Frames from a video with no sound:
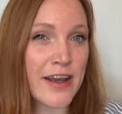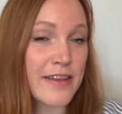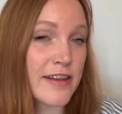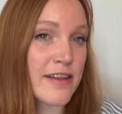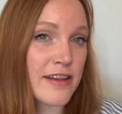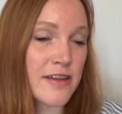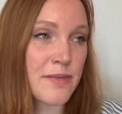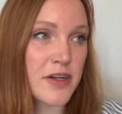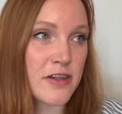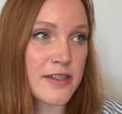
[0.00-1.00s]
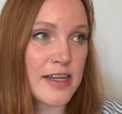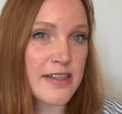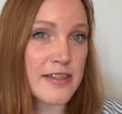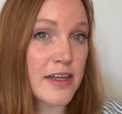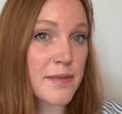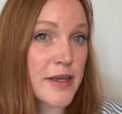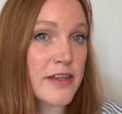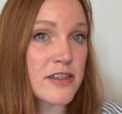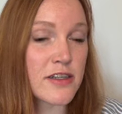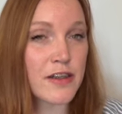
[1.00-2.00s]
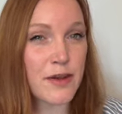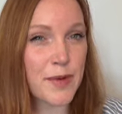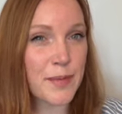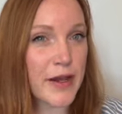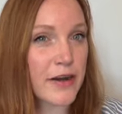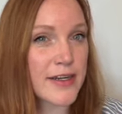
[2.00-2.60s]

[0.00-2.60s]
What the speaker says: I think that the bigger size is going to be just a little bit better.